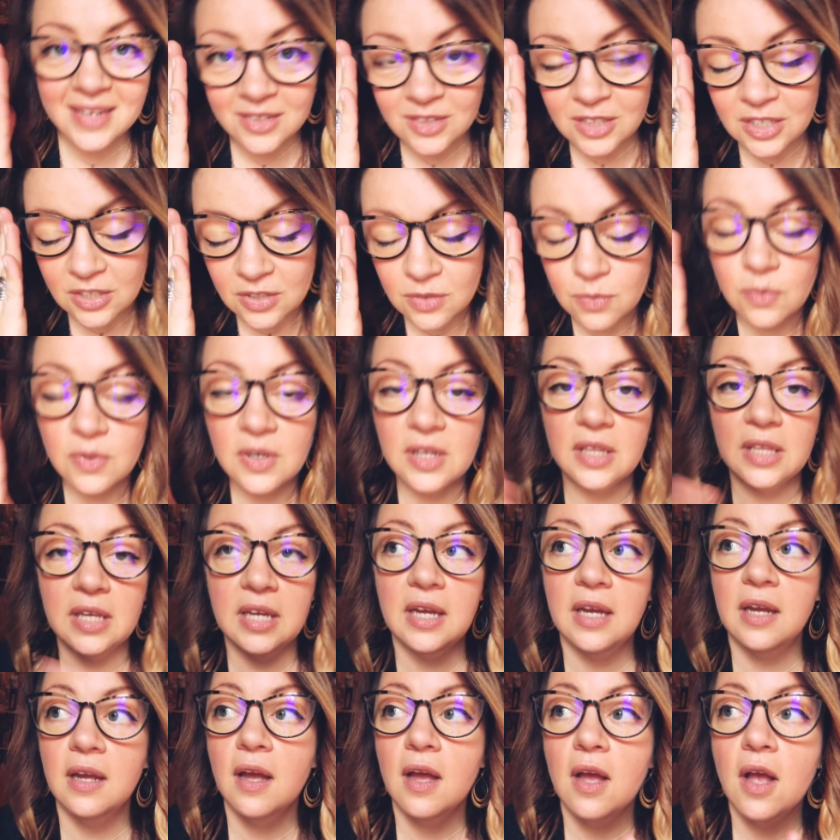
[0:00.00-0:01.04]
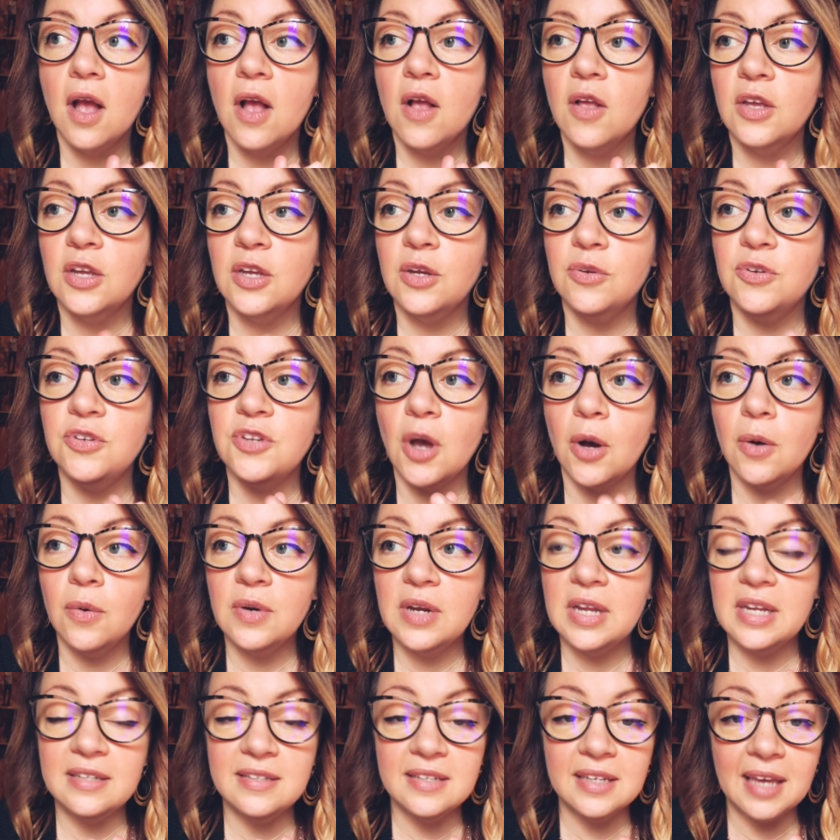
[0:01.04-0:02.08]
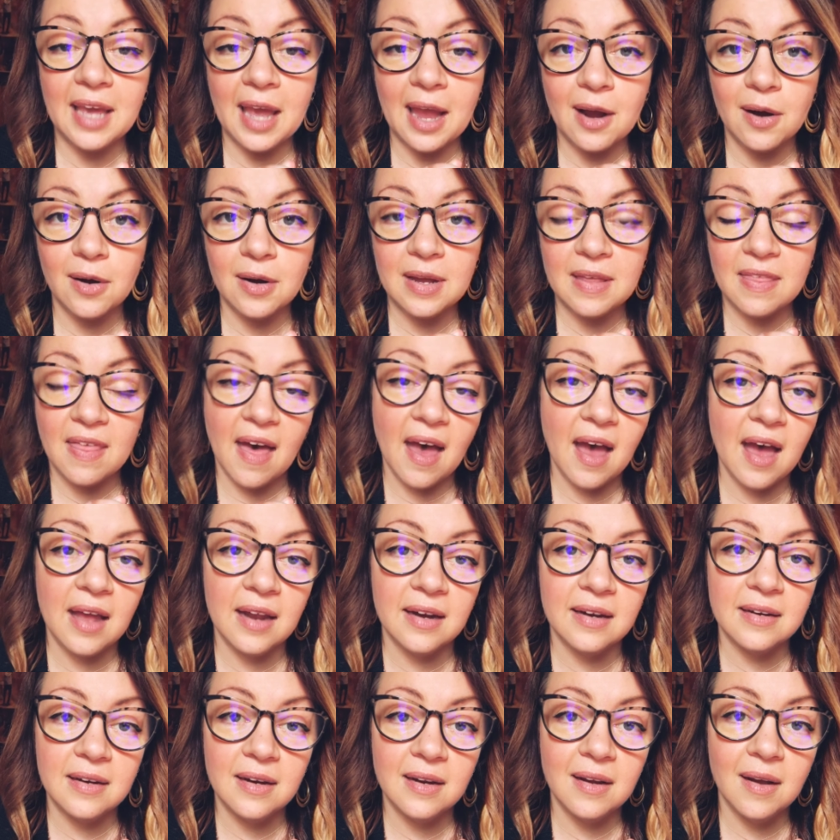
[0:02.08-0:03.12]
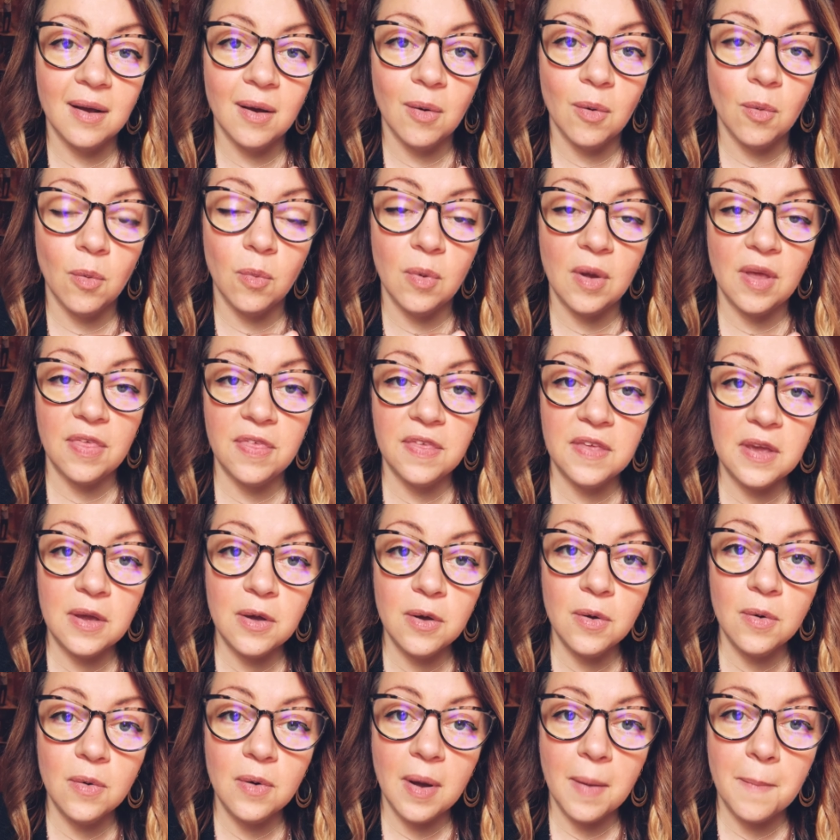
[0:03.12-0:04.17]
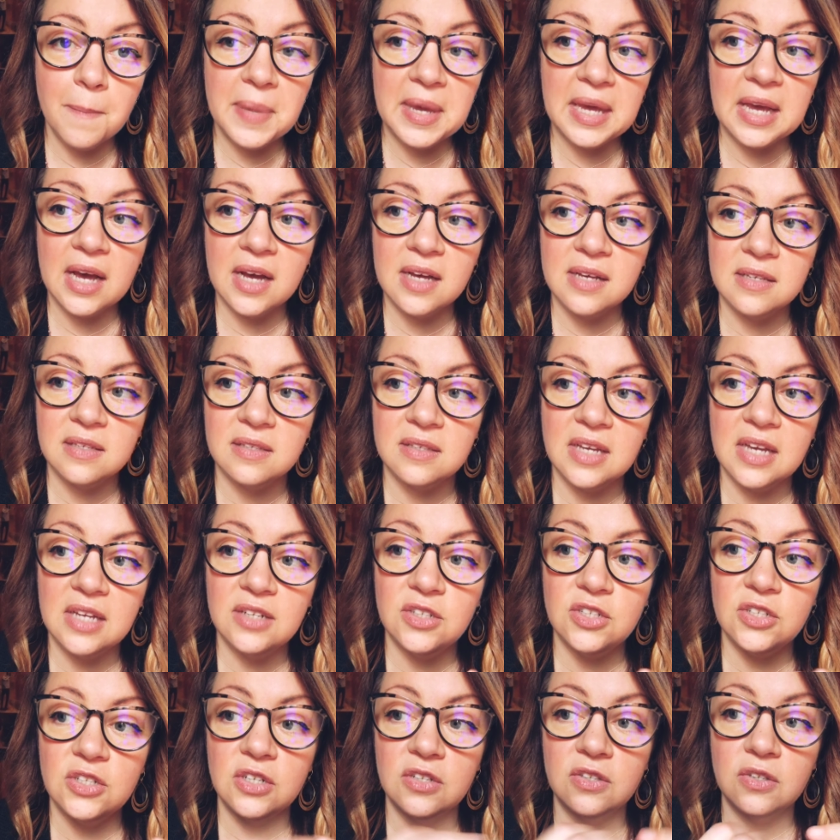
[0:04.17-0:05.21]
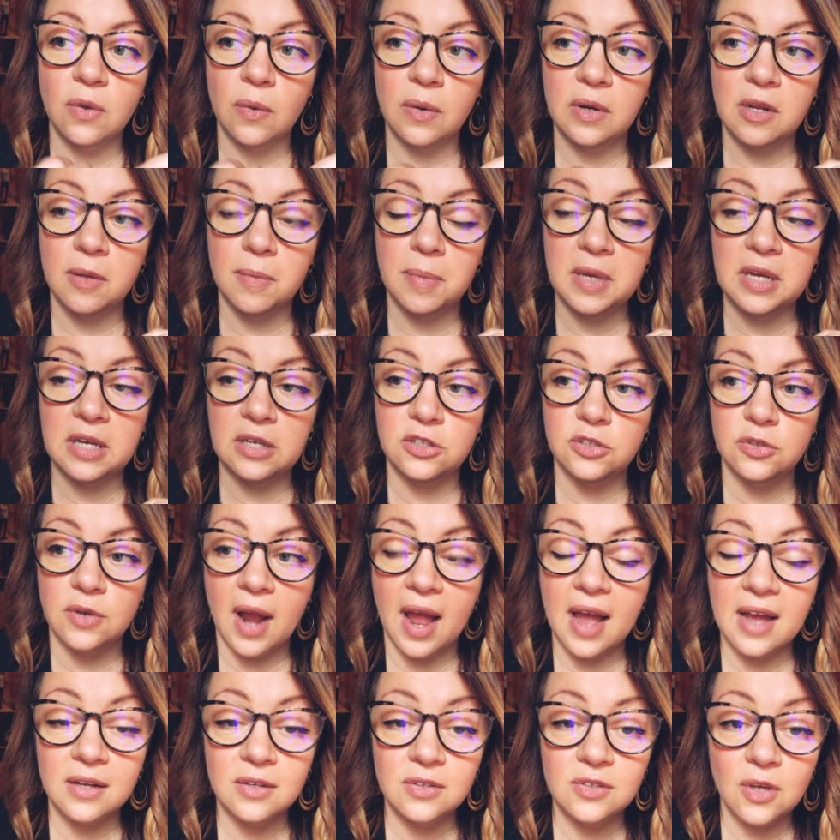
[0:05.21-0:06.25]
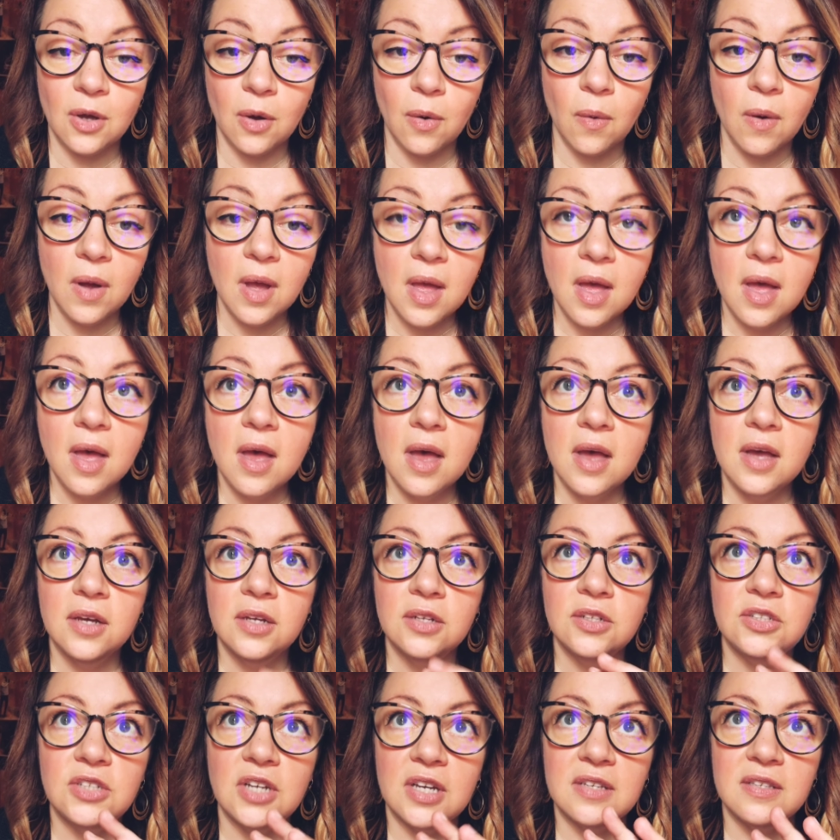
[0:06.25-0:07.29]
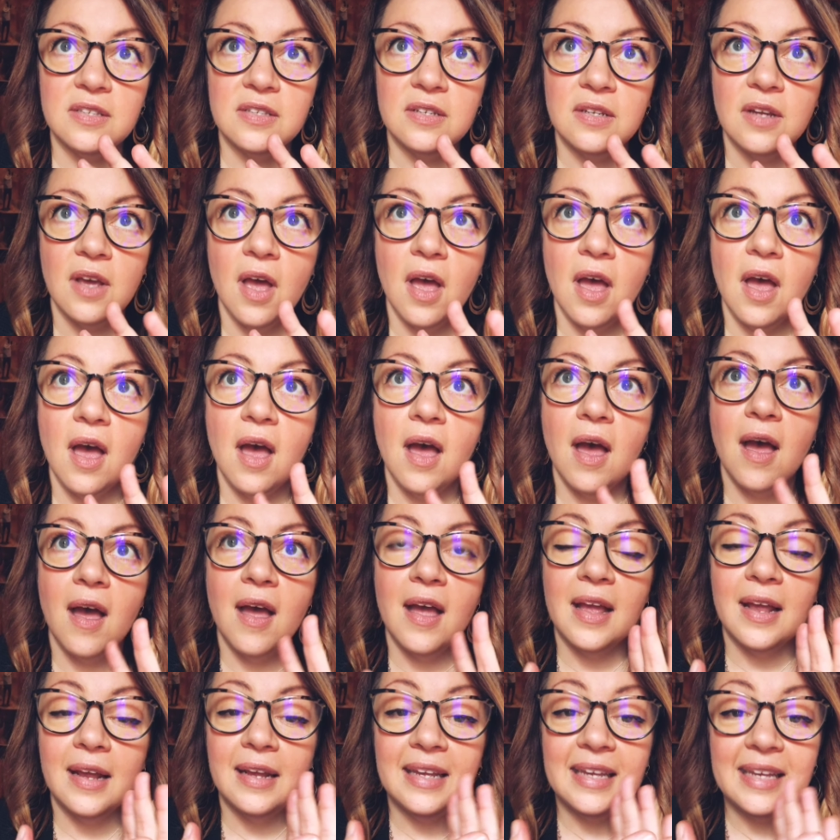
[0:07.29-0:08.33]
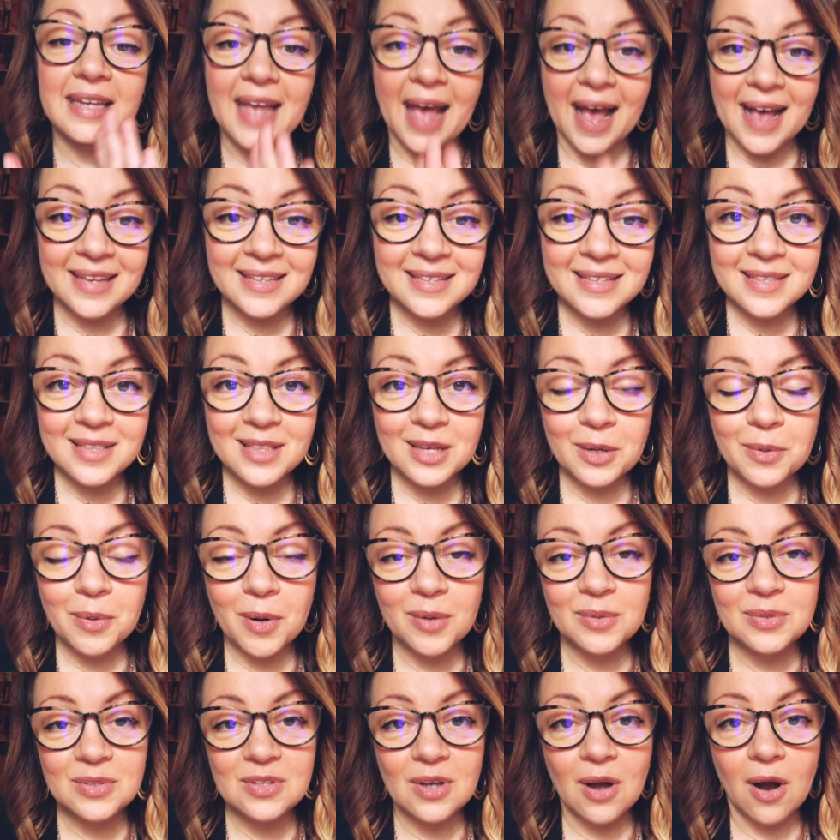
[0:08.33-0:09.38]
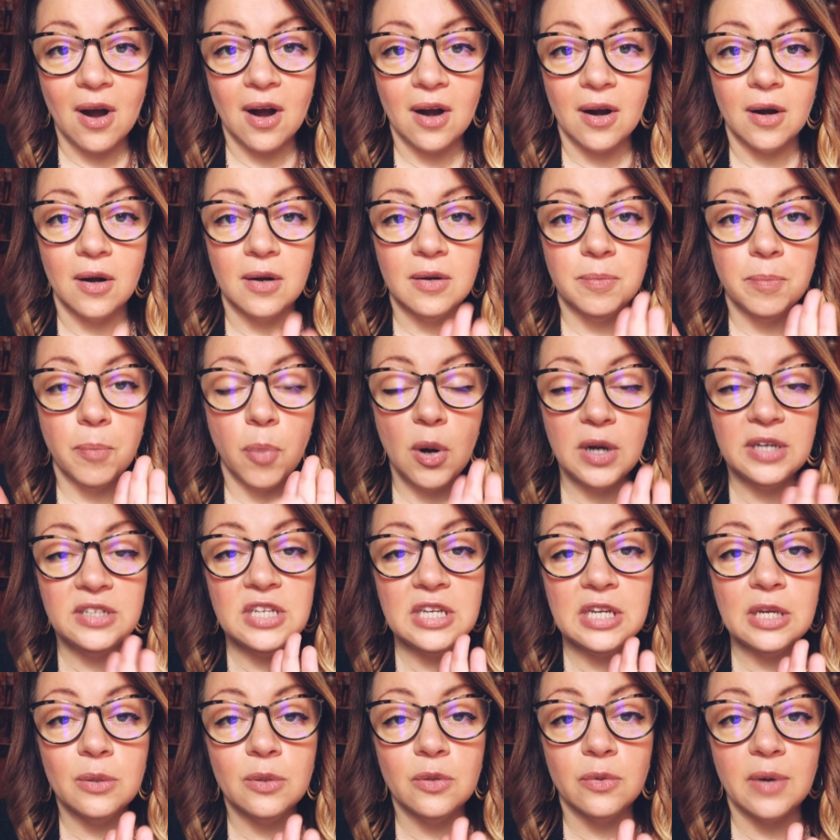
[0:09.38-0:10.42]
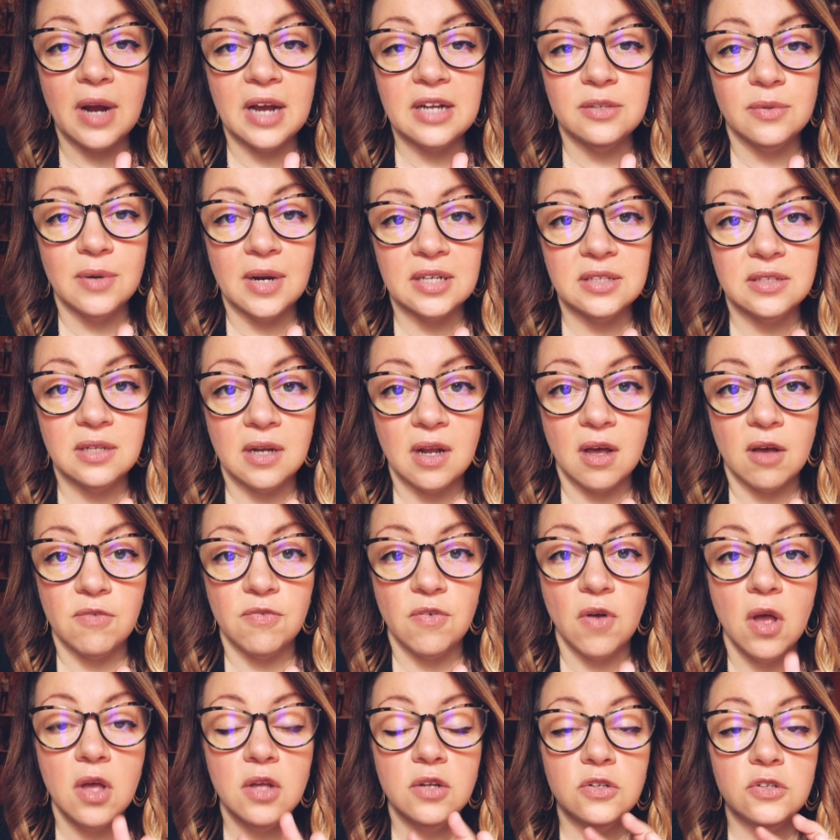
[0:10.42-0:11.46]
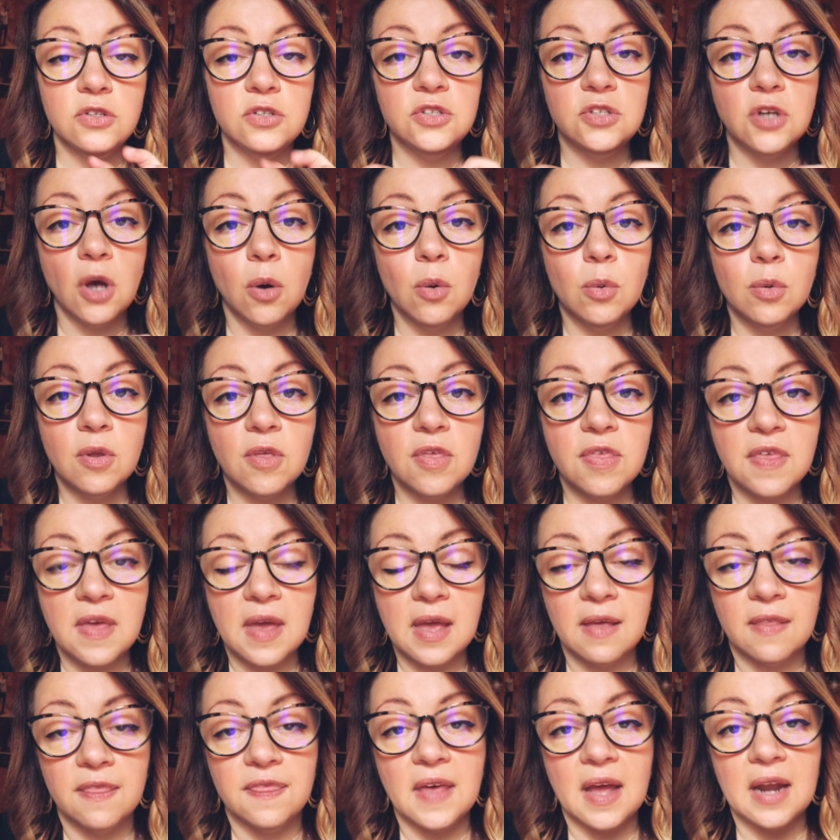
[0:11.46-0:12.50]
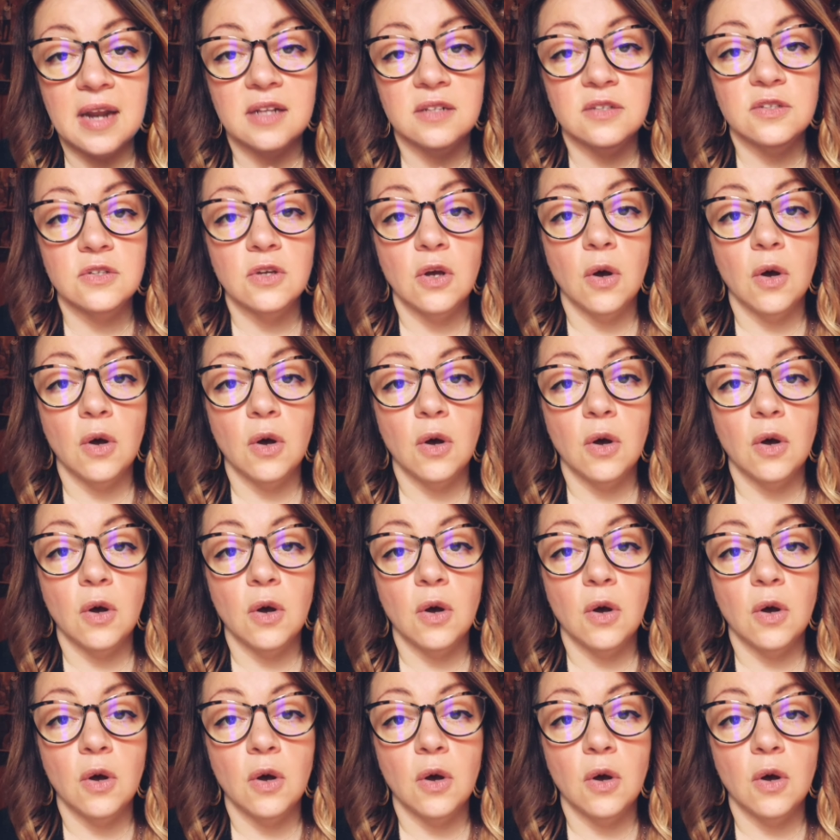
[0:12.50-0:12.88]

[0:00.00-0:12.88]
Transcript: Just really, you don't need to carry that with you because it's just going to be a drag. So just, yes, the quotes are pointing you in the right direction of don't think that it's